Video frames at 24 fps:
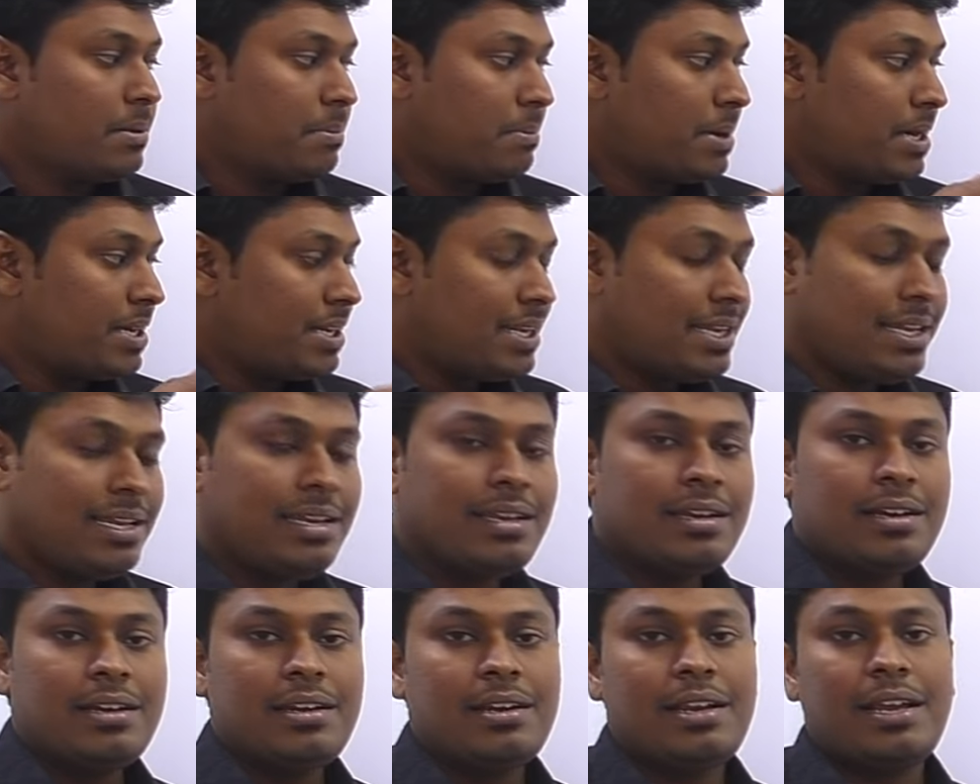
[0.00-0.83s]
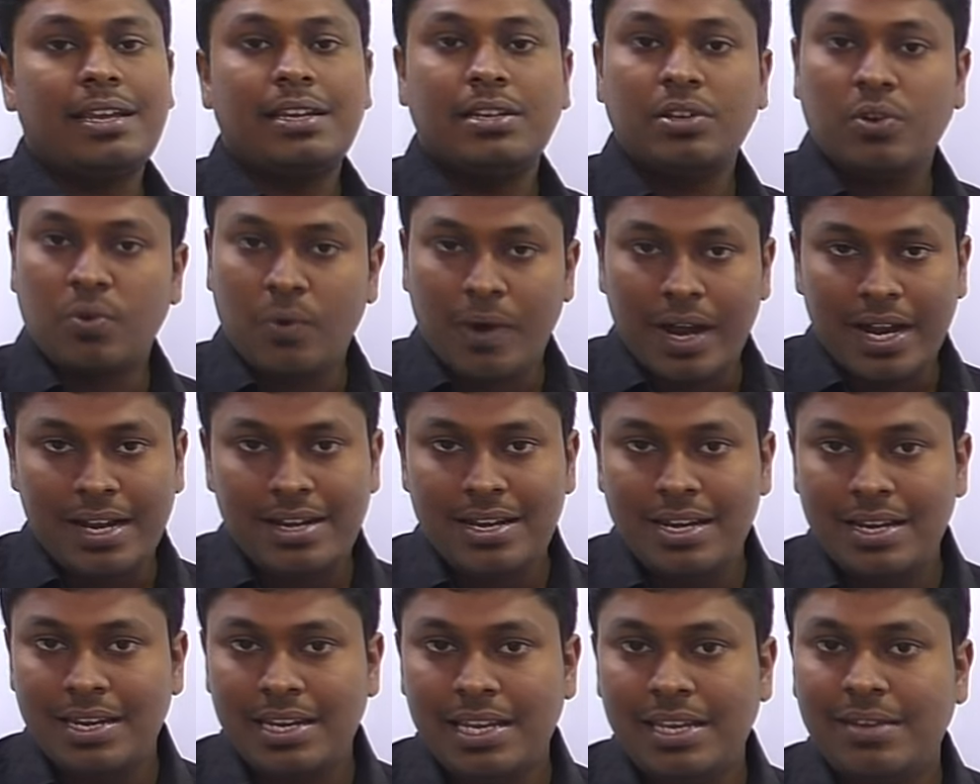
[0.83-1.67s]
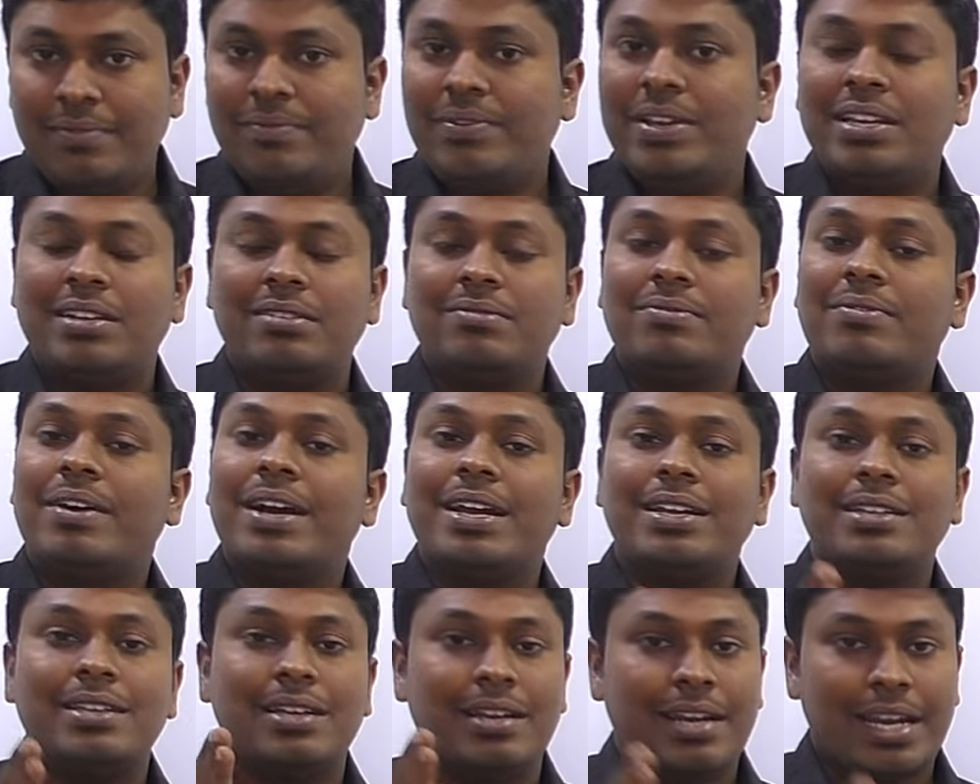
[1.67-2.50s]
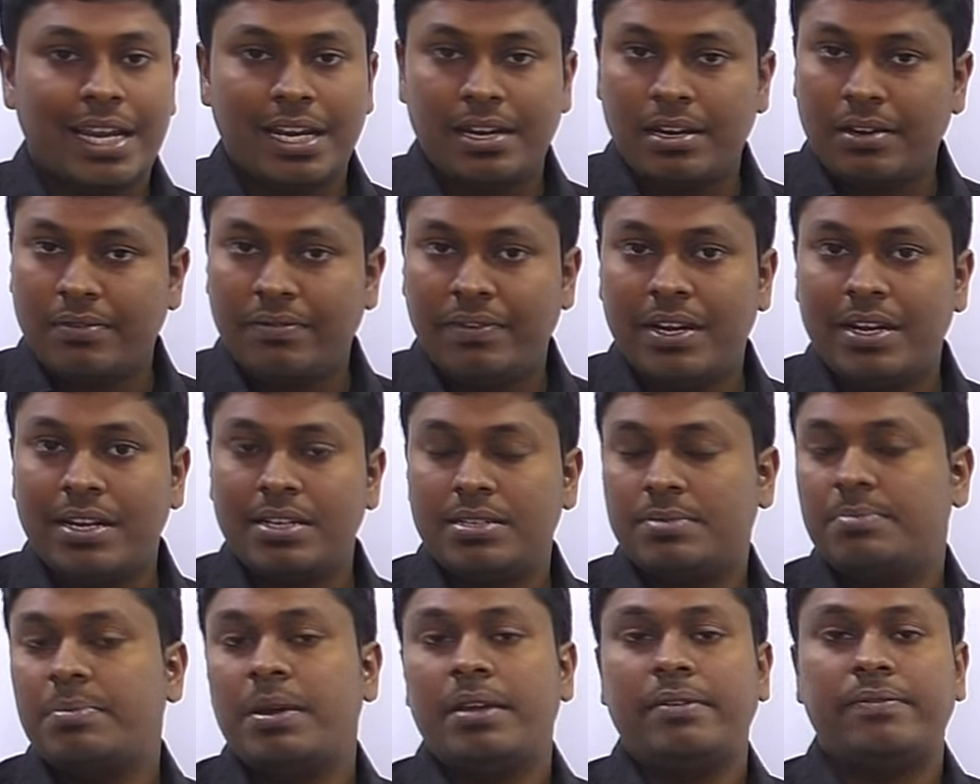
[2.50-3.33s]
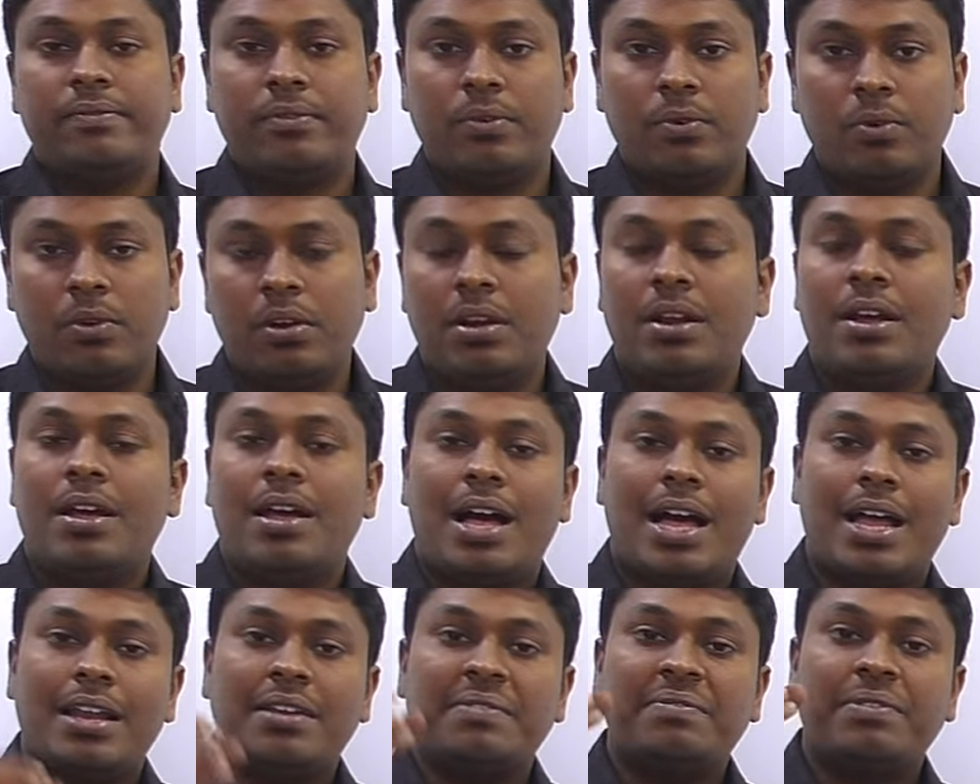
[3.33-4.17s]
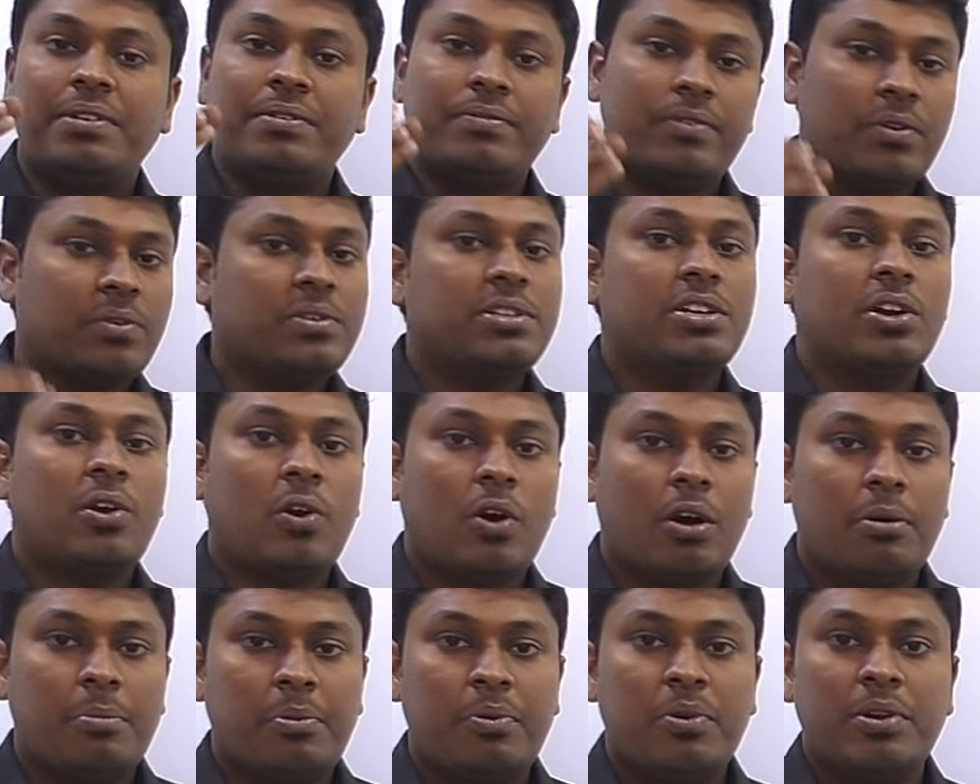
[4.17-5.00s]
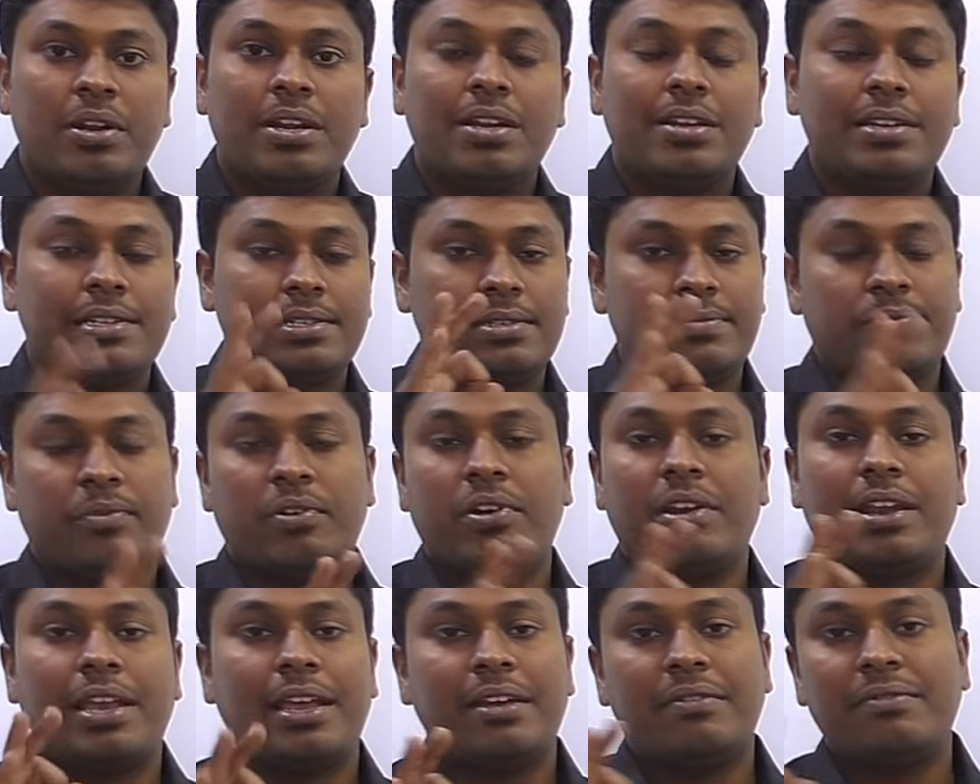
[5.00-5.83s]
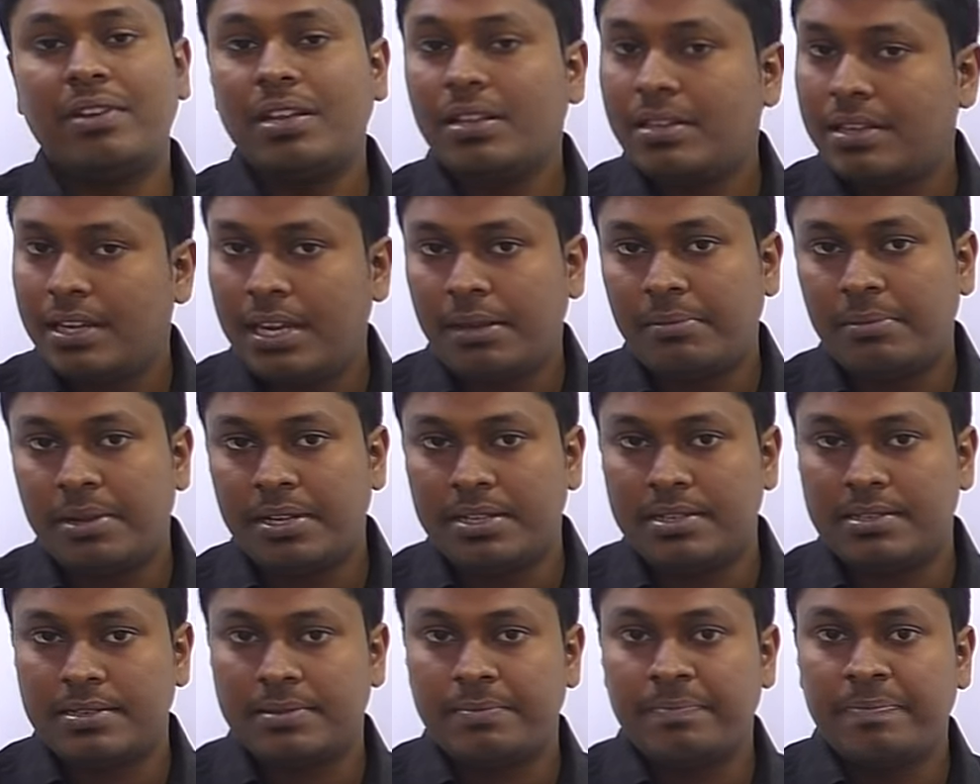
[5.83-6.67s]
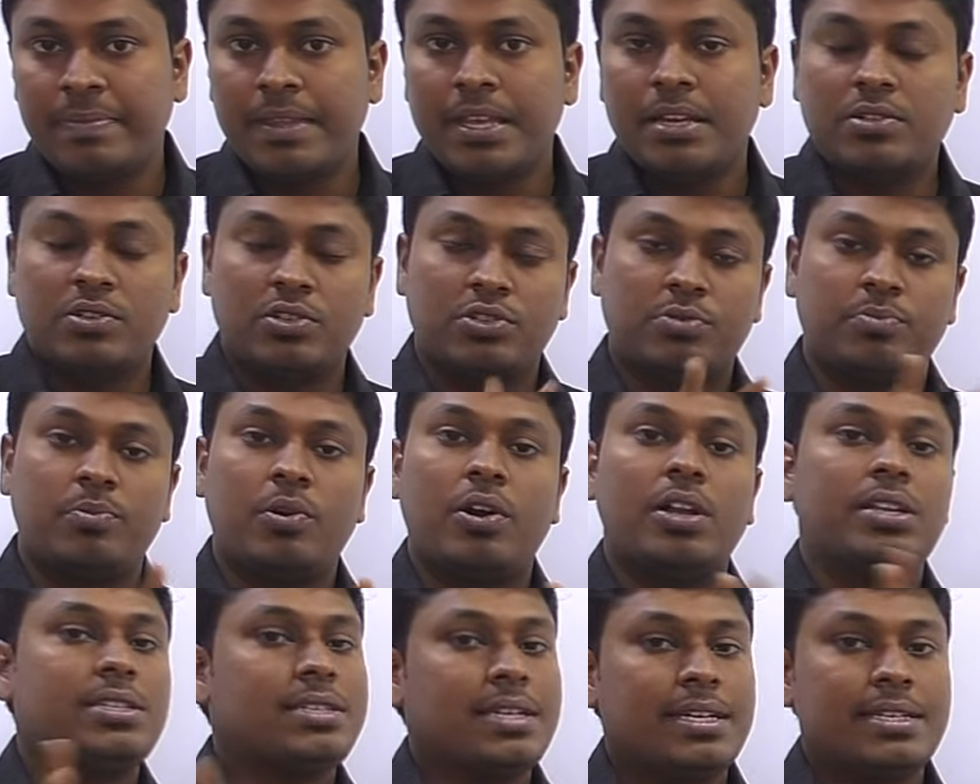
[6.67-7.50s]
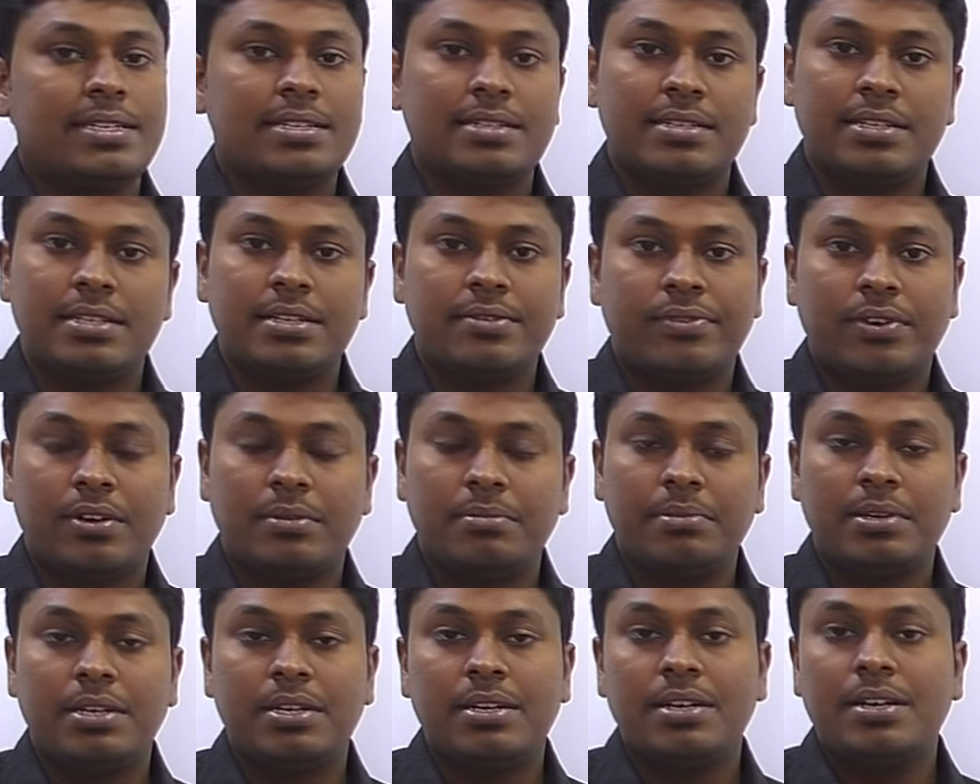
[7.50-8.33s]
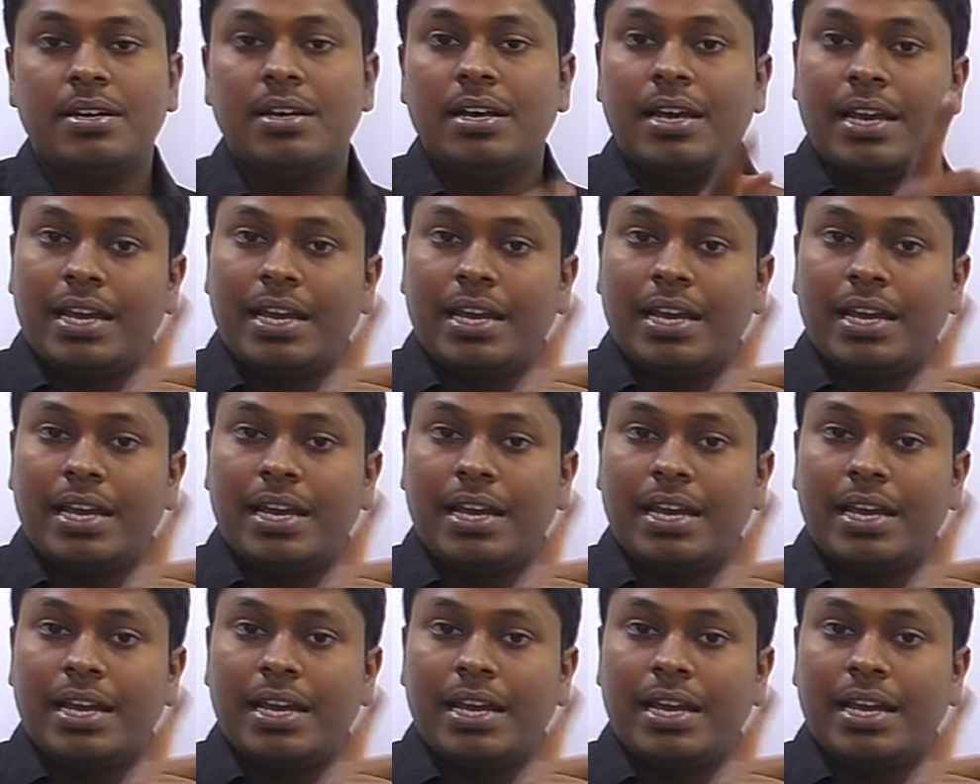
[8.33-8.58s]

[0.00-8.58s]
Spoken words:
But here in quarterly, we divide the rate of interest by 4 and we found the compound interest for every 3 months. So small changes in the formula.